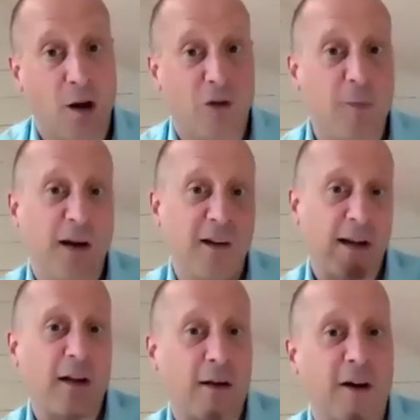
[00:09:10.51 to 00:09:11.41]
which might
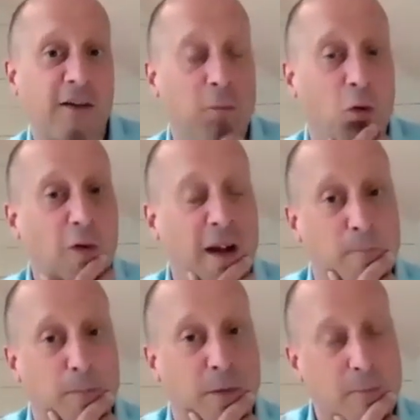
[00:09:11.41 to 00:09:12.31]
sound like a very small
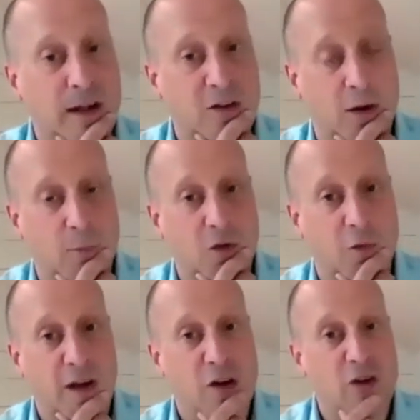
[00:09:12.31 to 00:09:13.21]
thing, but in terms
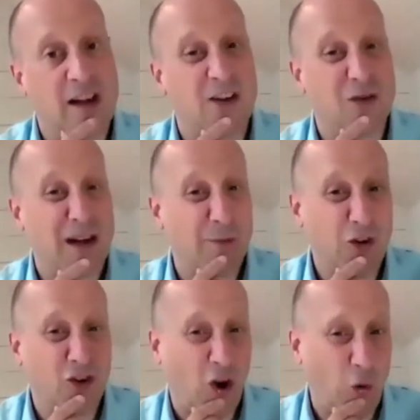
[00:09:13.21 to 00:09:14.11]
of the ingredient around
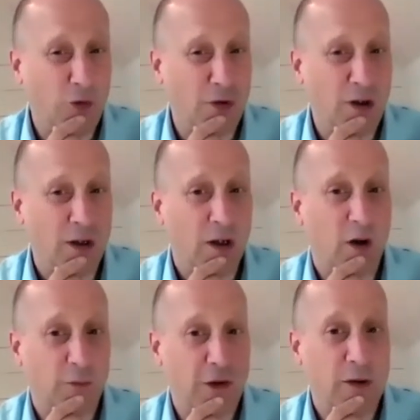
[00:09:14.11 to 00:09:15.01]
the tone
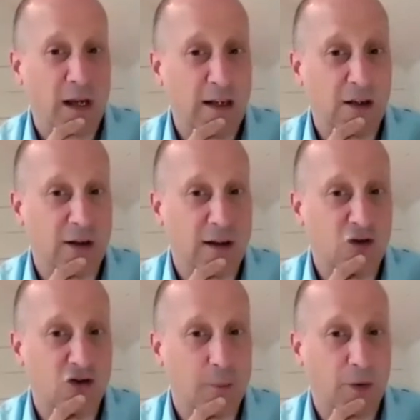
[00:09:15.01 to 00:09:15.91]
of the UK-India
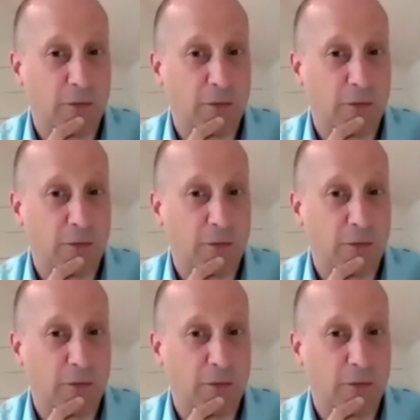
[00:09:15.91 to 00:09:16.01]
relationship,